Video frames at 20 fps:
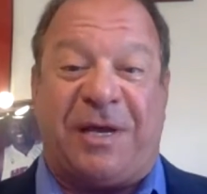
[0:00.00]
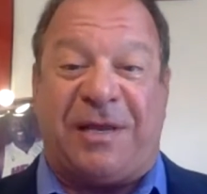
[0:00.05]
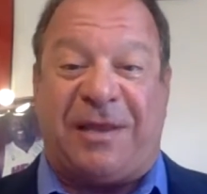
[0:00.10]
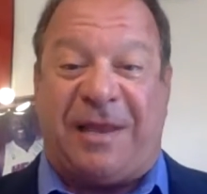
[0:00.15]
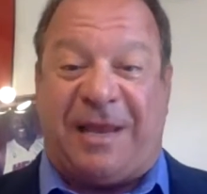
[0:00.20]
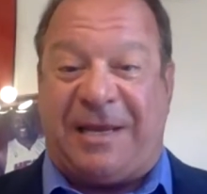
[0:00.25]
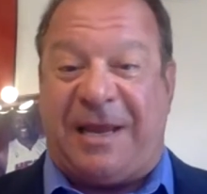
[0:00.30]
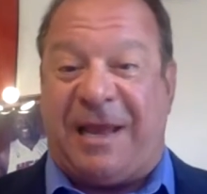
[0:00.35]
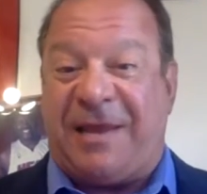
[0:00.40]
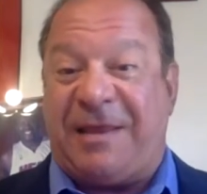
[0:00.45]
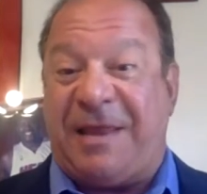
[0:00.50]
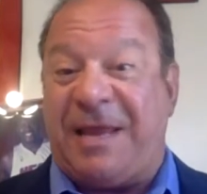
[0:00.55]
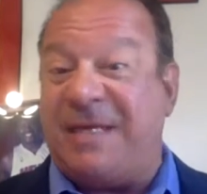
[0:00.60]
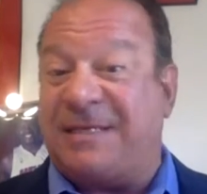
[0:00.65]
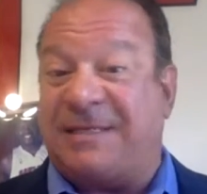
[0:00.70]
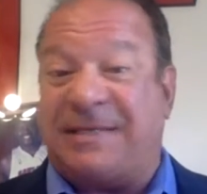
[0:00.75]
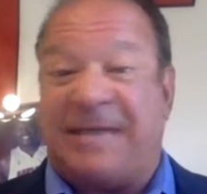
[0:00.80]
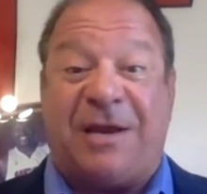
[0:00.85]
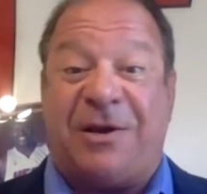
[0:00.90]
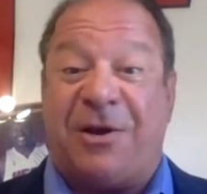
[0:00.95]
and they
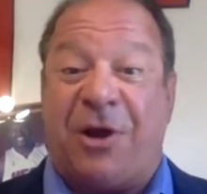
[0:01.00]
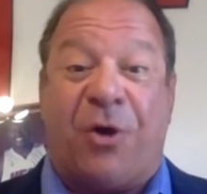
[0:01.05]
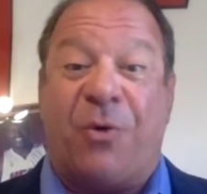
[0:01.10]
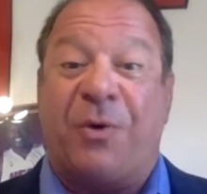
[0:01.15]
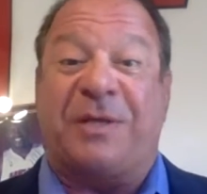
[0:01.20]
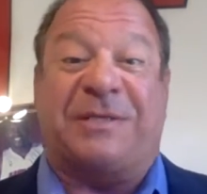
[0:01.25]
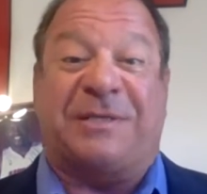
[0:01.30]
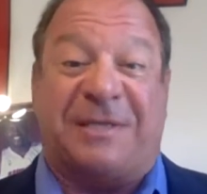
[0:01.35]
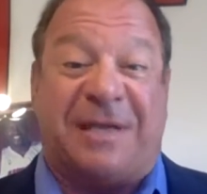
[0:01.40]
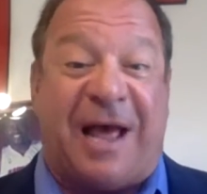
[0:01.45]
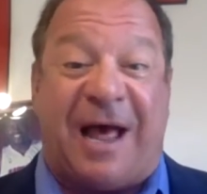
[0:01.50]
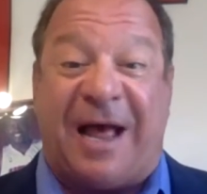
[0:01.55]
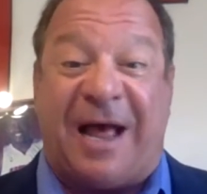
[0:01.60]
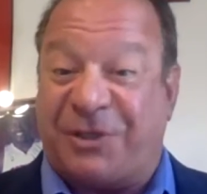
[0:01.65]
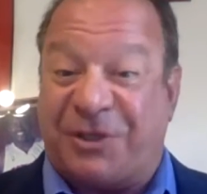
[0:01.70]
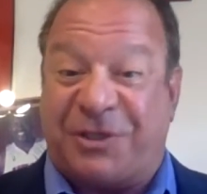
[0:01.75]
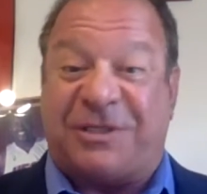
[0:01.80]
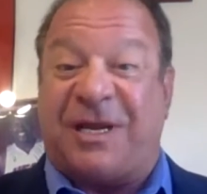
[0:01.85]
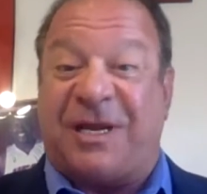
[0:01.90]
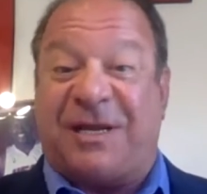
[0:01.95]
say no, it's not,
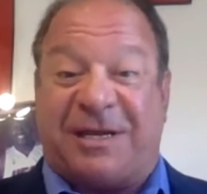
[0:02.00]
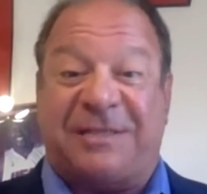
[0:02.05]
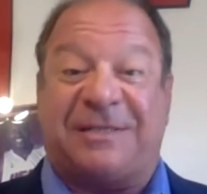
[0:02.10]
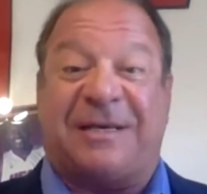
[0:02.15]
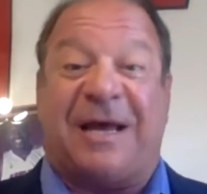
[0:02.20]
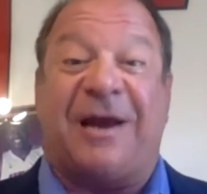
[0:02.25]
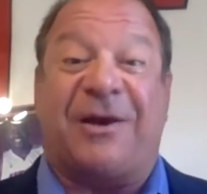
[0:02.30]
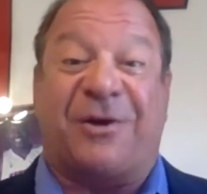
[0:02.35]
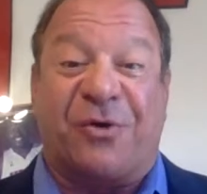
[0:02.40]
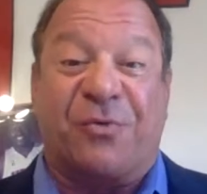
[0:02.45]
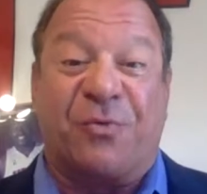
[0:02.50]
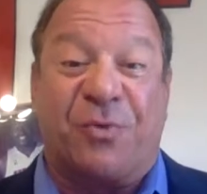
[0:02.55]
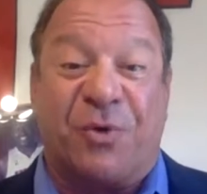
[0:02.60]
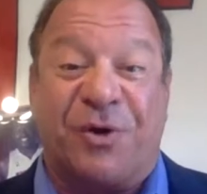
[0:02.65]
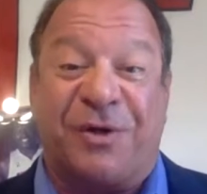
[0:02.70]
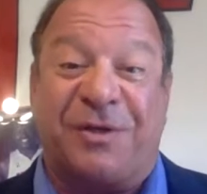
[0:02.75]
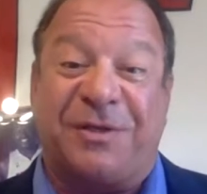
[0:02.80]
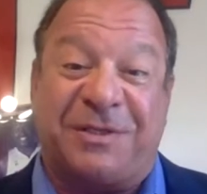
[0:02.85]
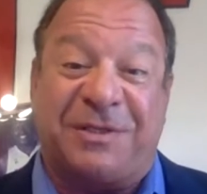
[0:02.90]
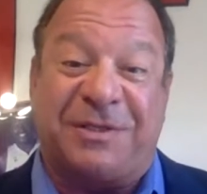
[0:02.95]
just like a Tiger
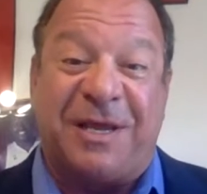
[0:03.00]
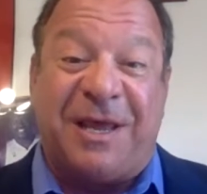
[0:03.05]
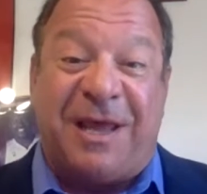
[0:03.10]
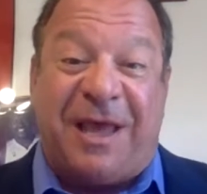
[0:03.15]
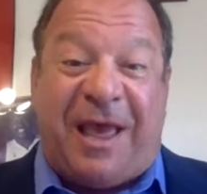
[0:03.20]
Woods.